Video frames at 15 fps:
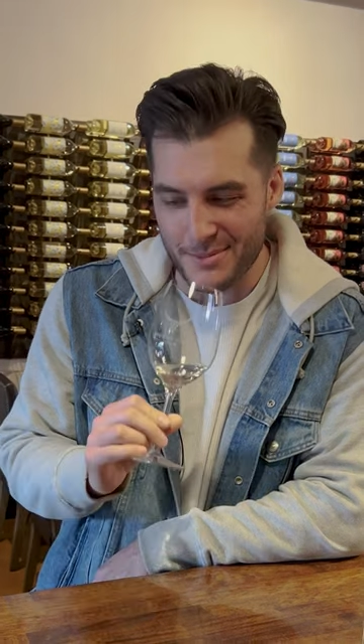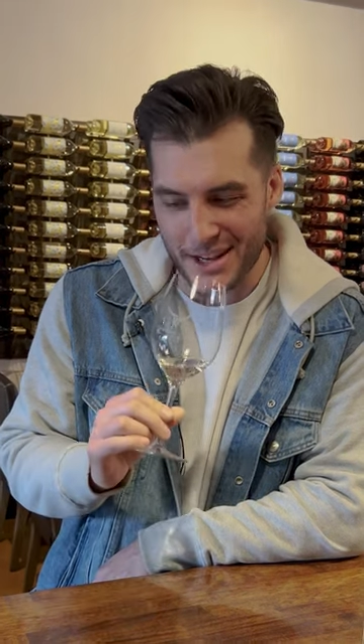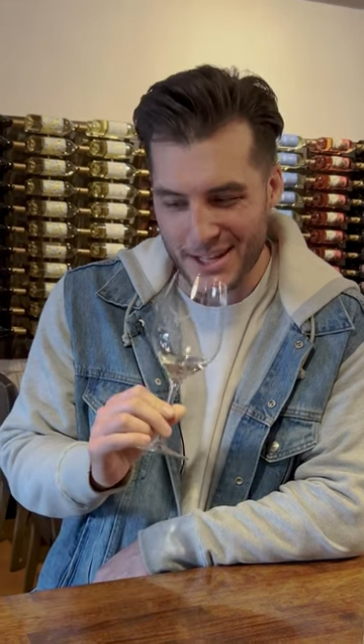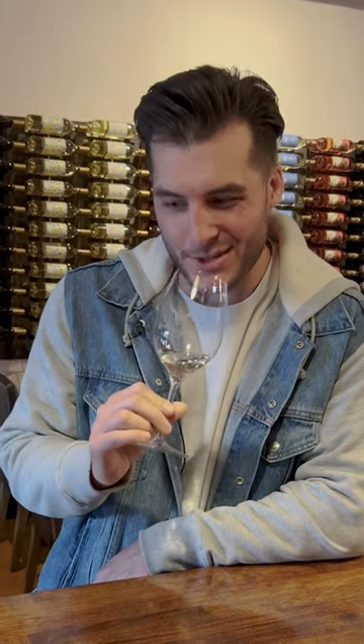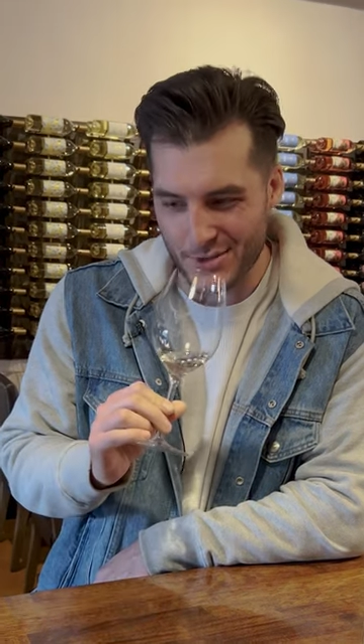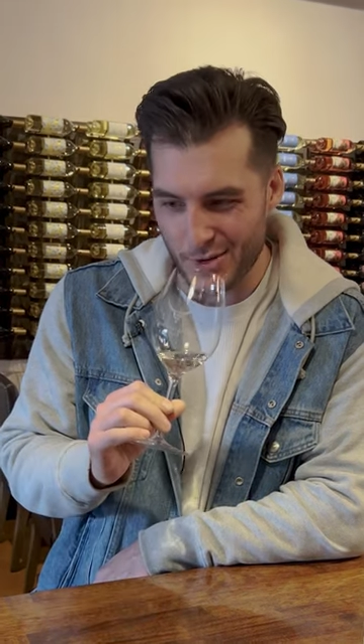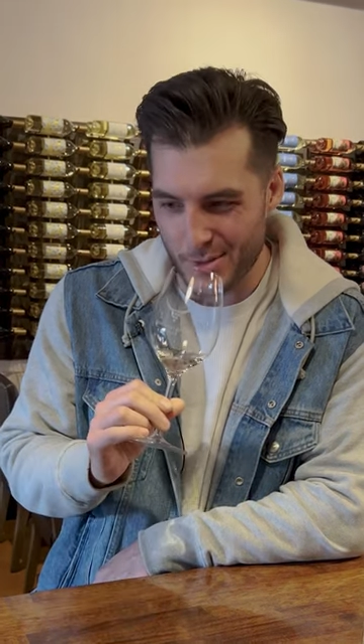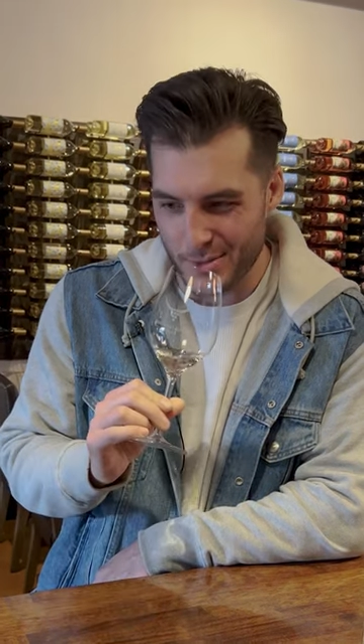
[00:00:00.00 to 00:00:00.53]

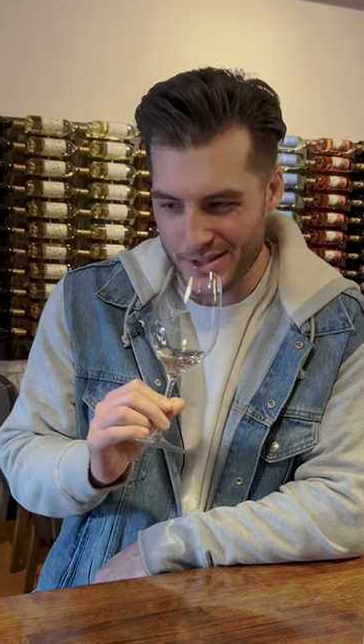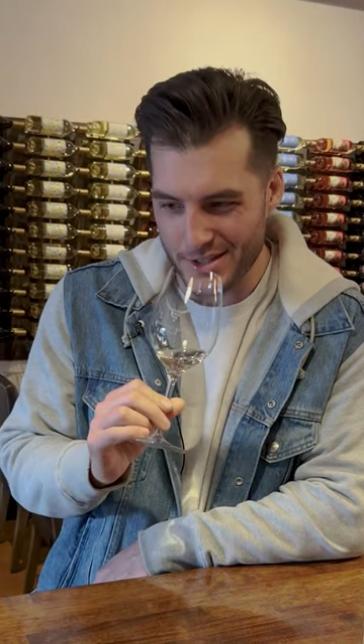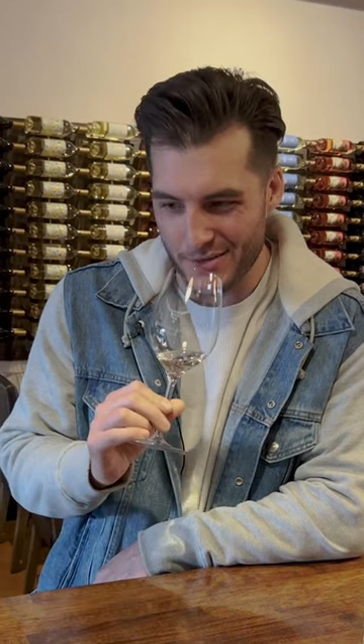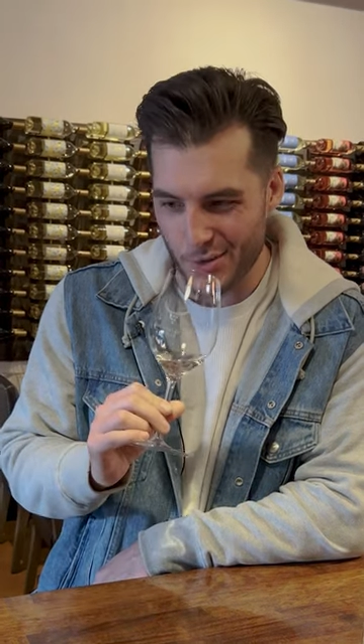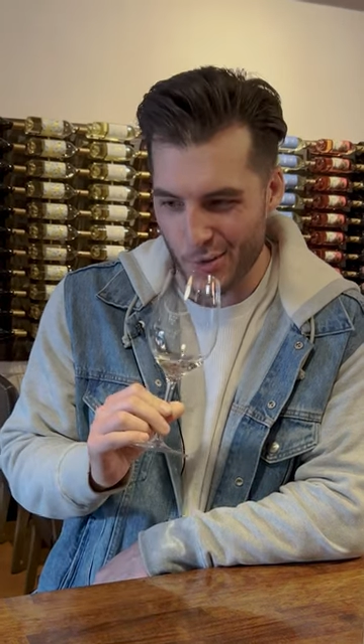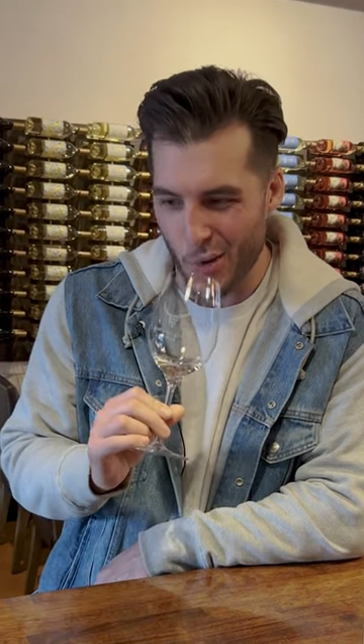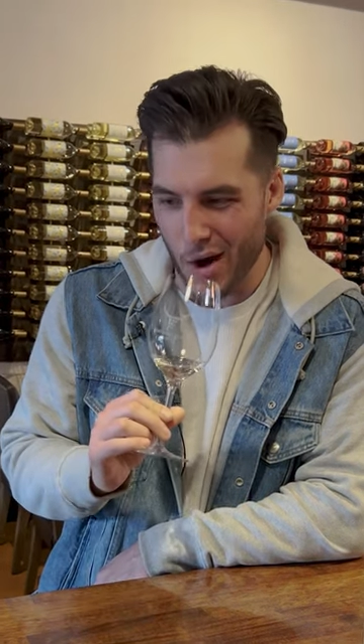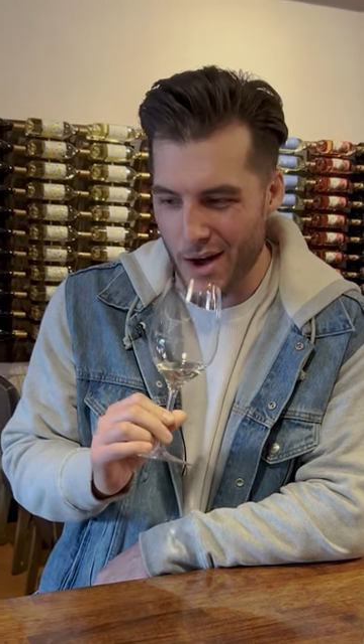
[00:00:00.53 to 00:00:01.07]
nice aromas
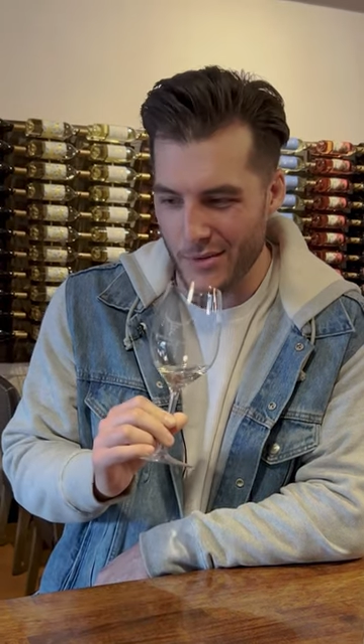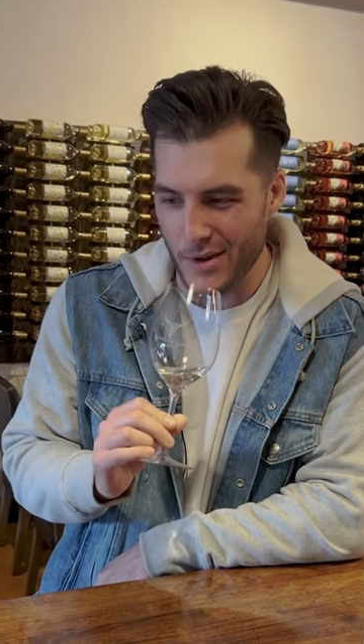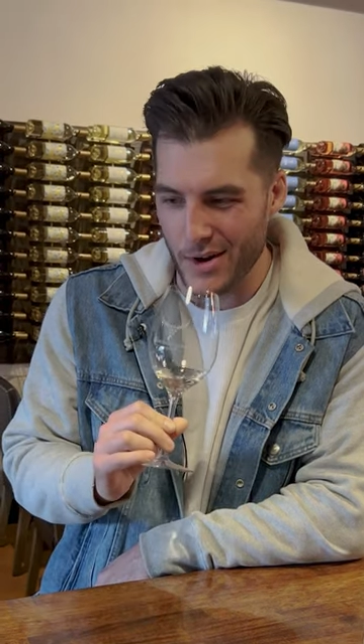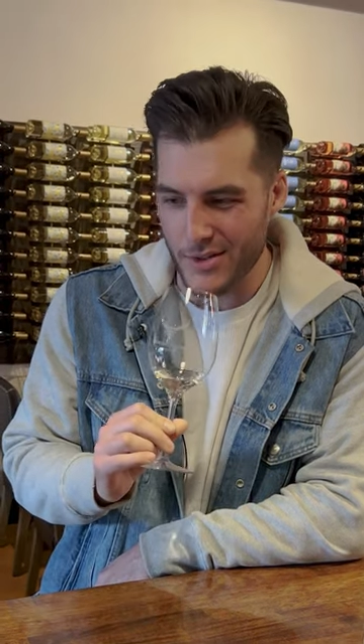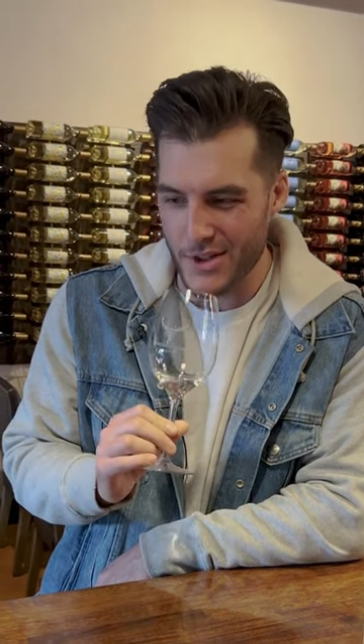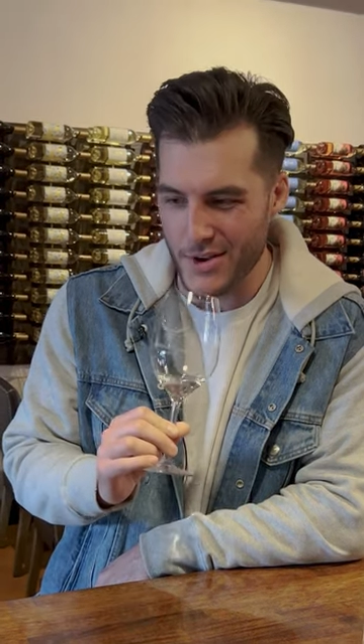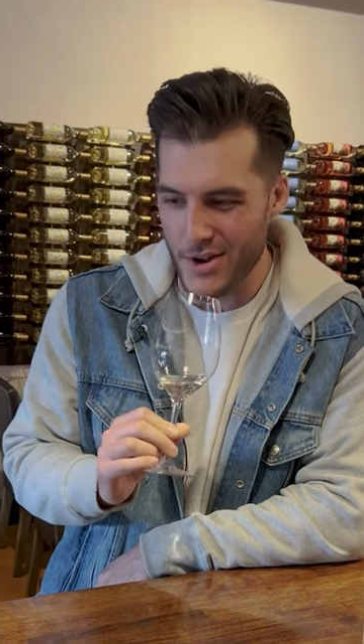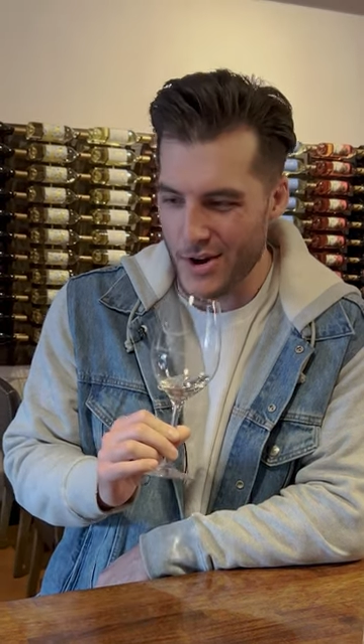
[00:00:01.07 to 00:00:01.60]
of guava
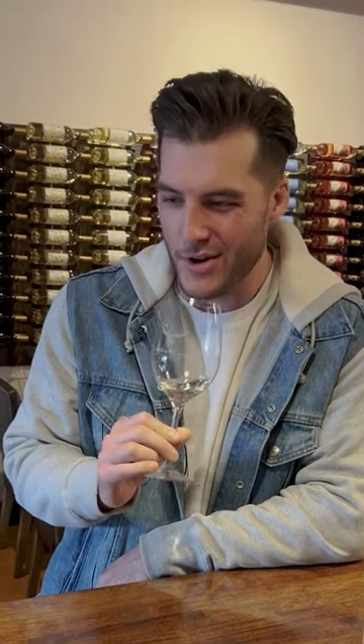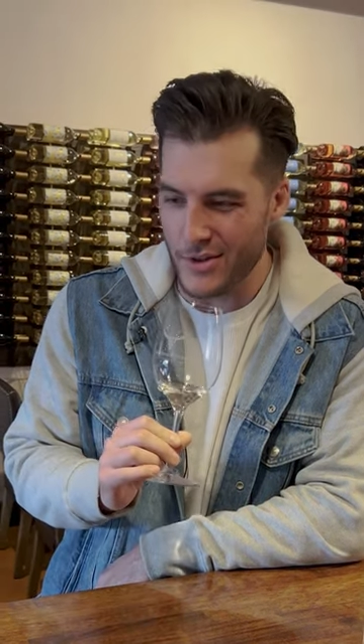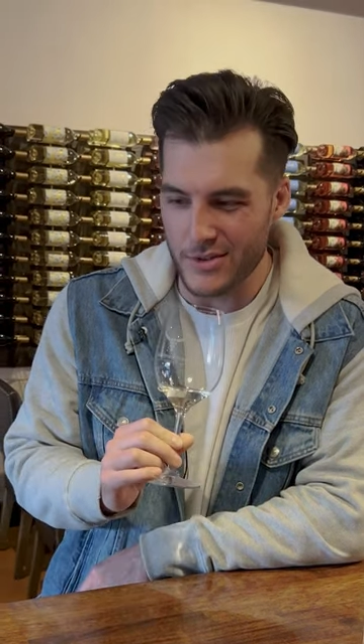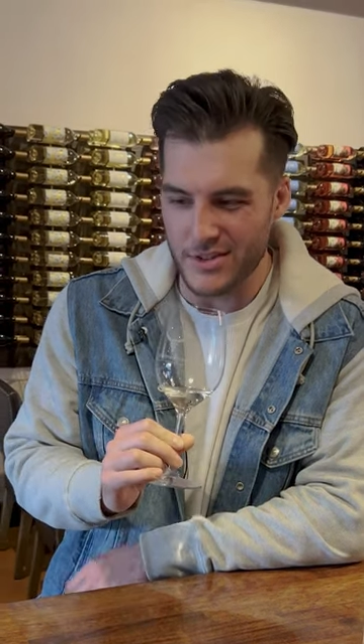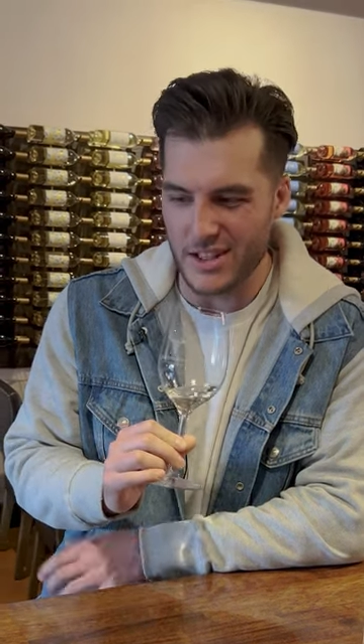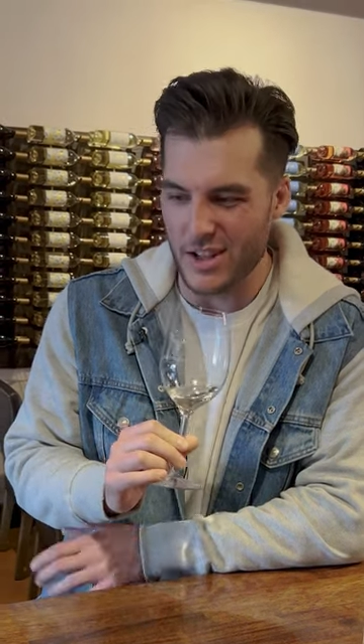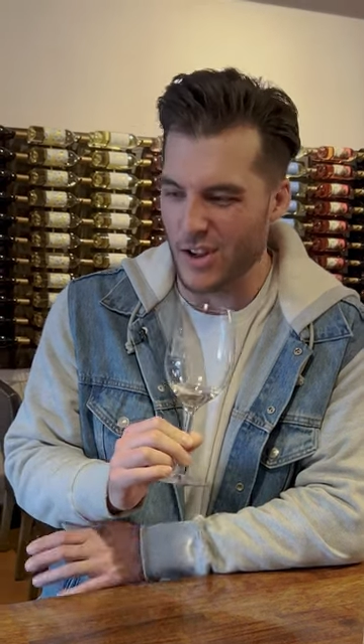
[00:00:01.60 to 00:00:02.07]
on the nose,